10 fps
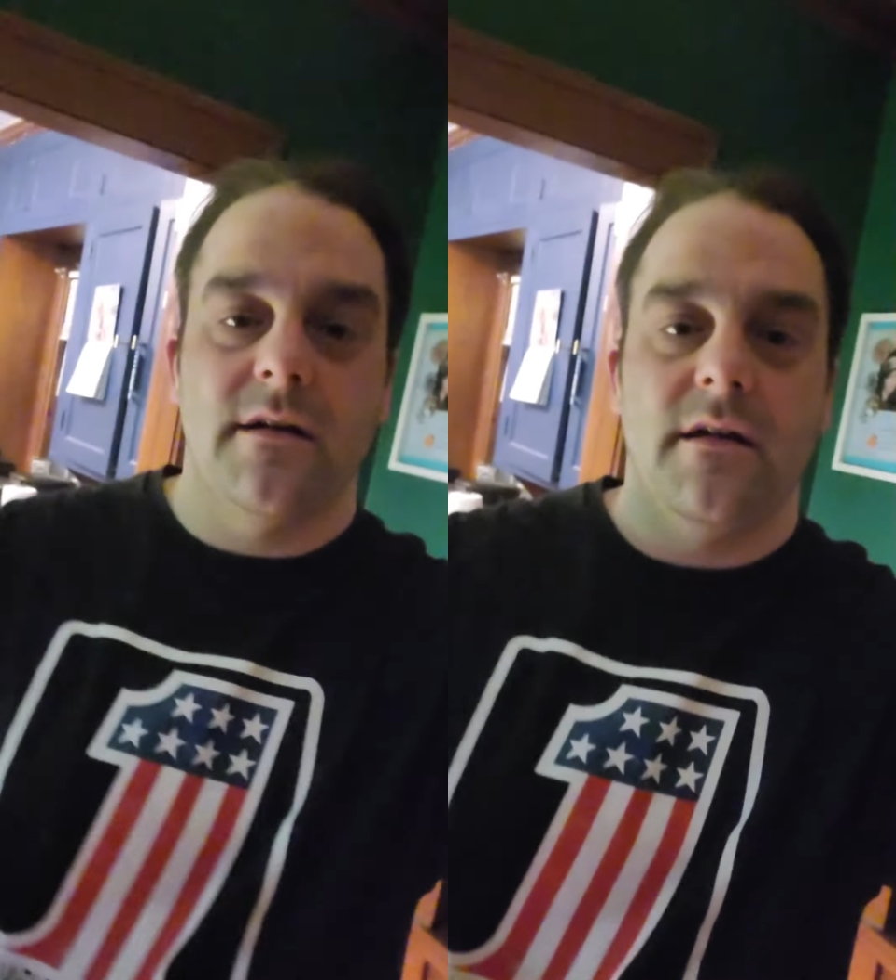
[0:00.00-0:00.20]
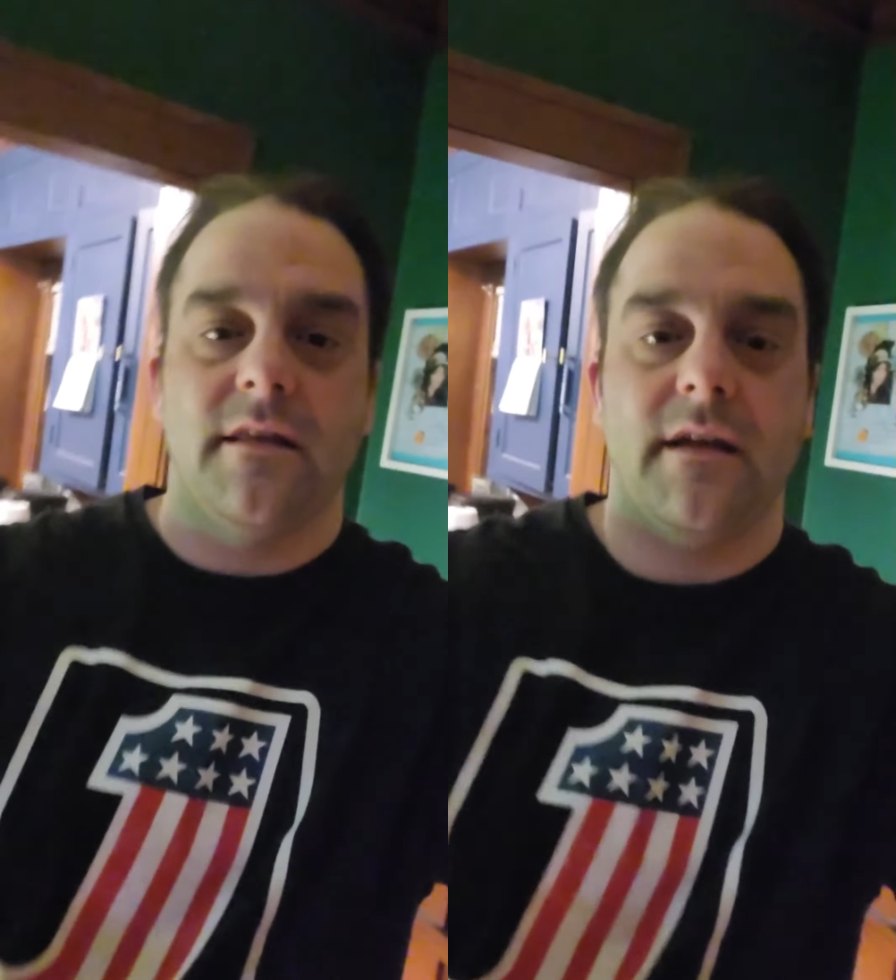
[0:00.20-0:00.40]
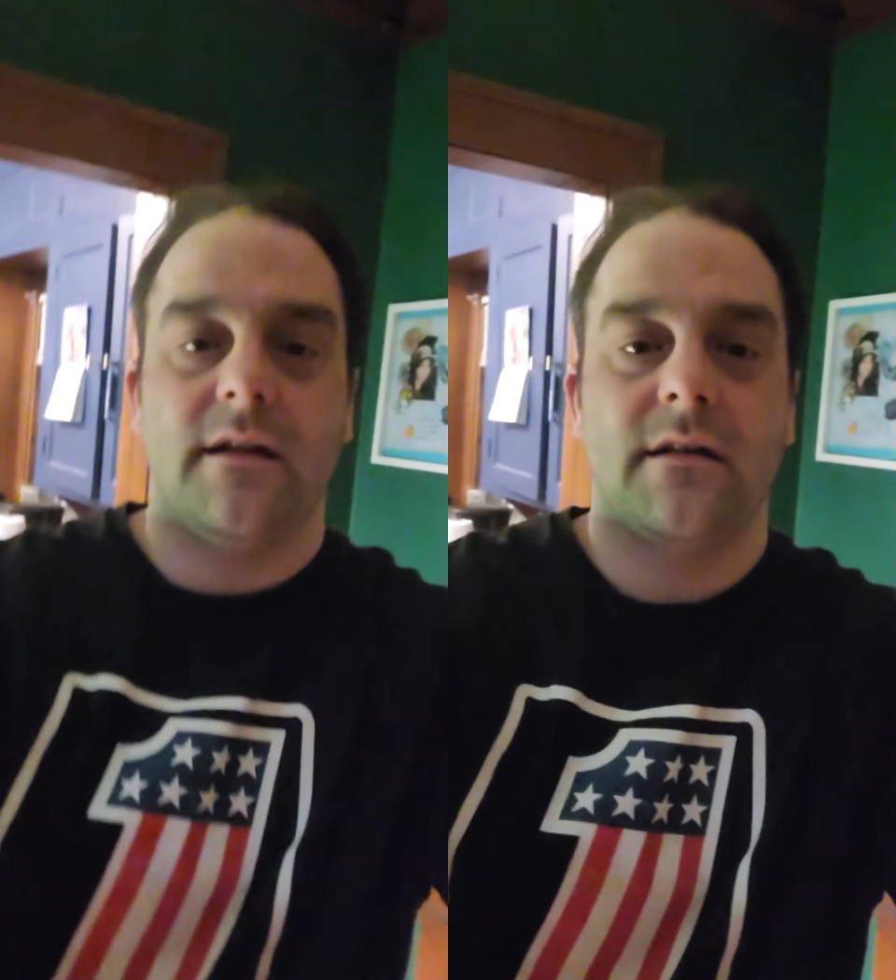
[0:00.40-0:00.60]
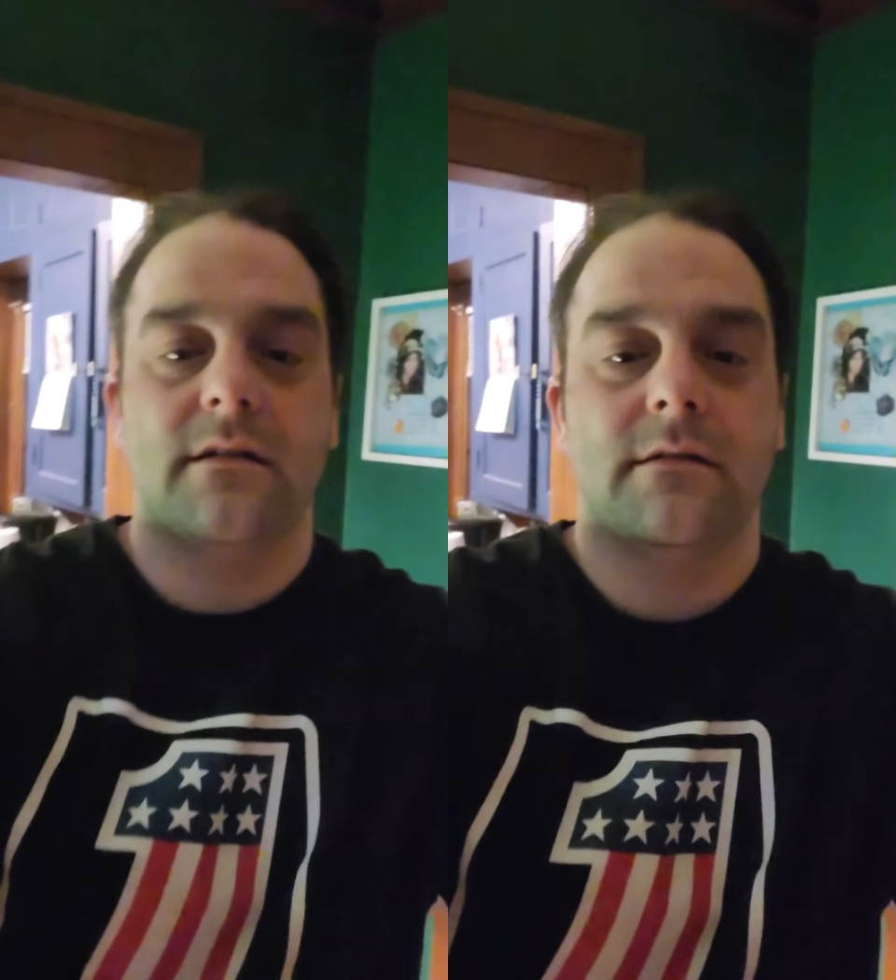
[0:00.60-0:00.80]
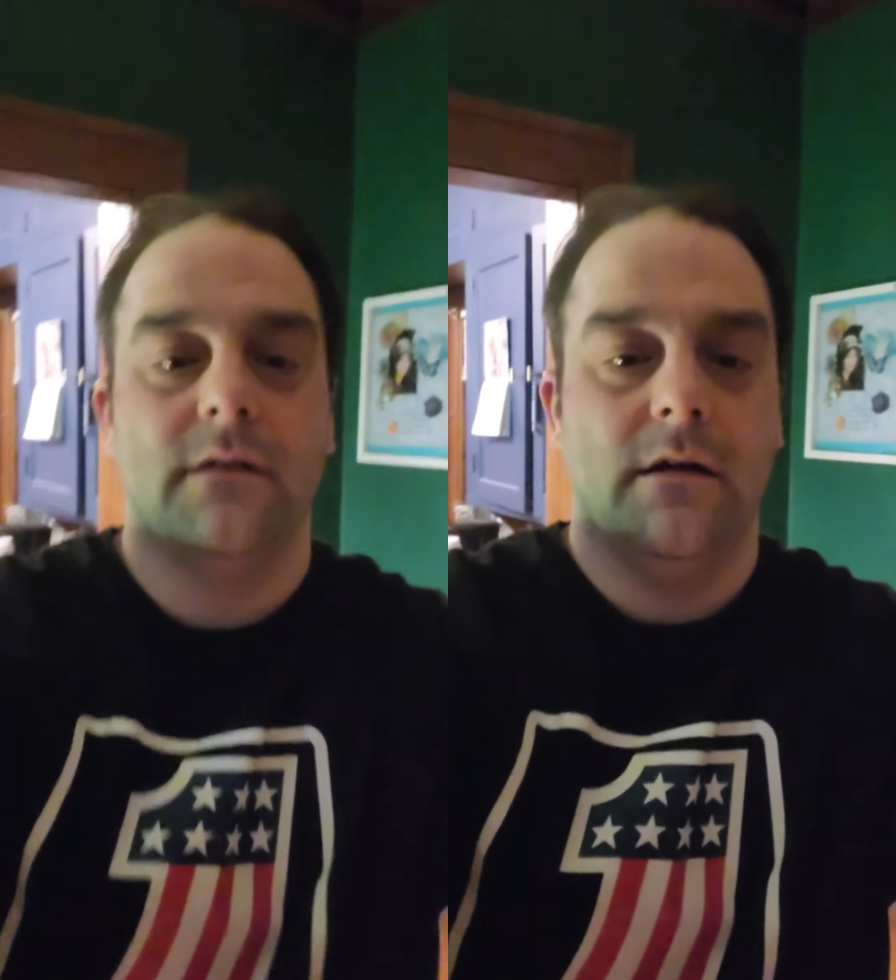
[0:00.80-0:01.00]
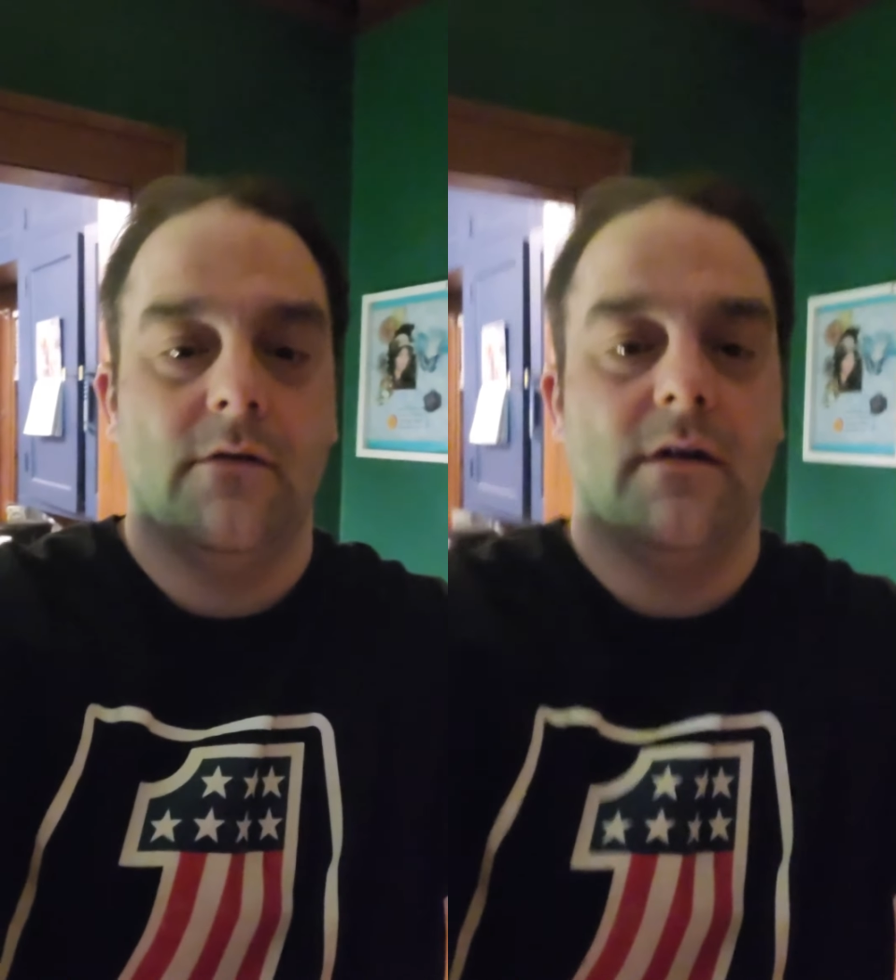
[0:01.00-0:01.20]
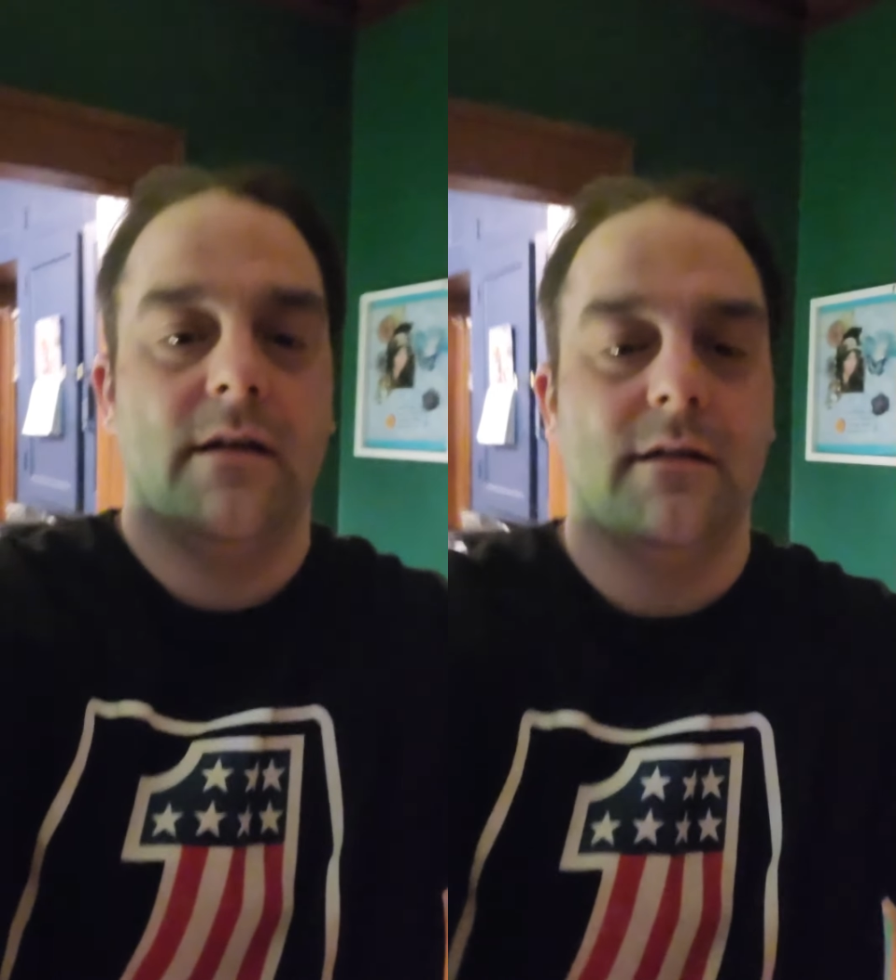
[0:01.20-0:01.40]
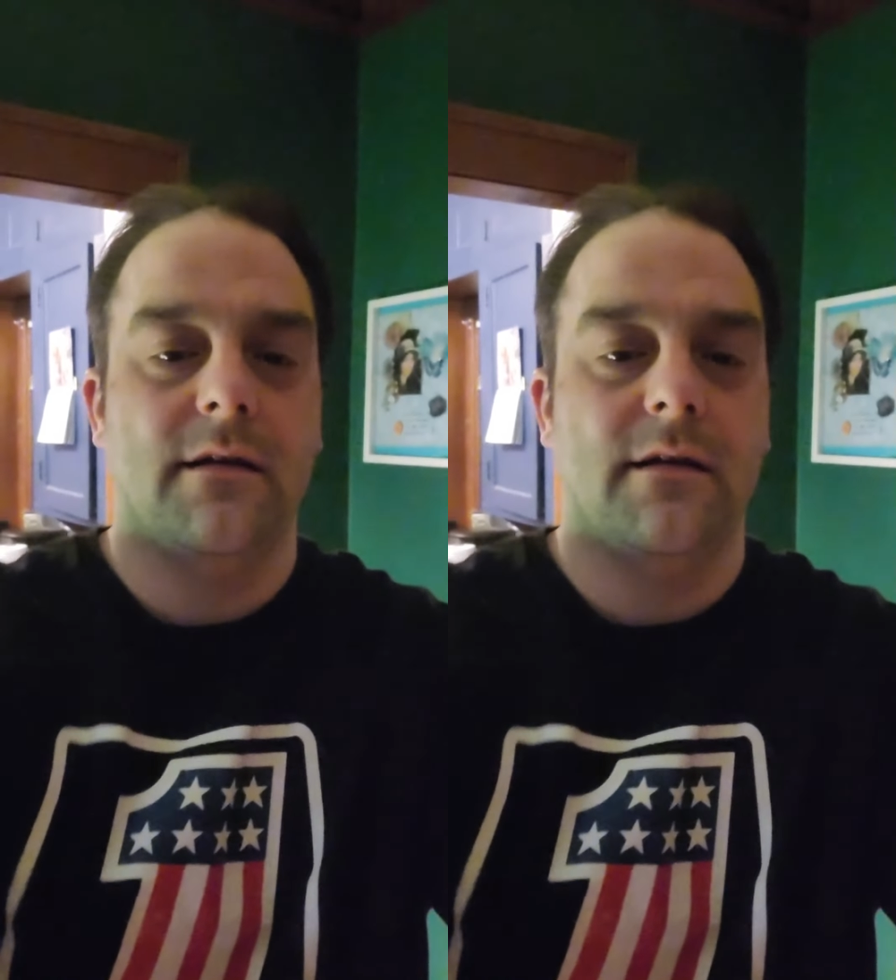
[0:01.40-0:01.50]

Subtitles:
all that. Alright.